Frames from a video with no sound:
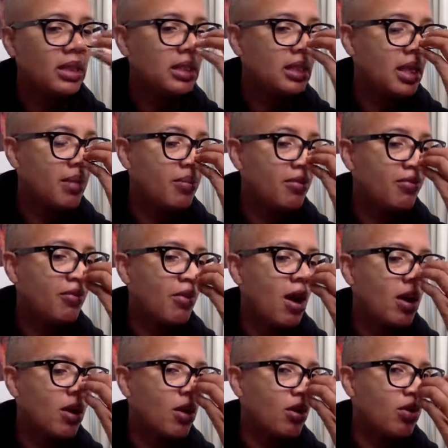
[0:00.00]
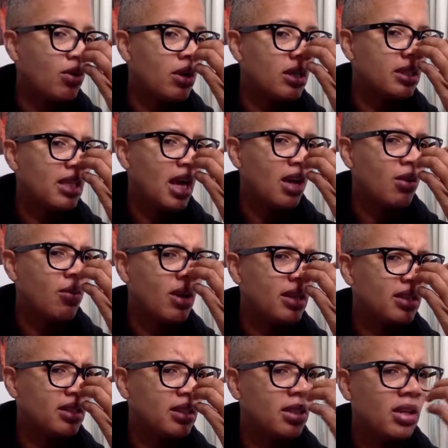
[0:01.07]
said before I go, is that a
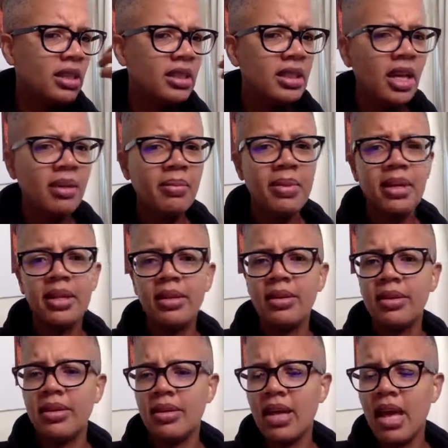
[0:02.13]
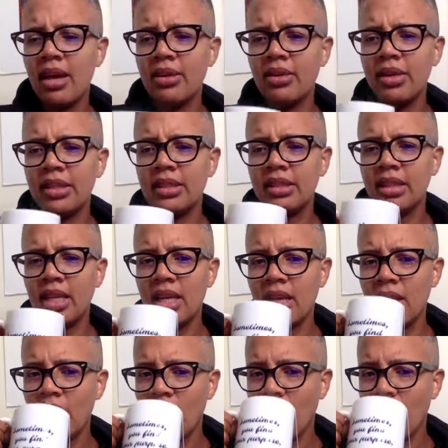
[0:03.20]
question or a statement? I don't understand.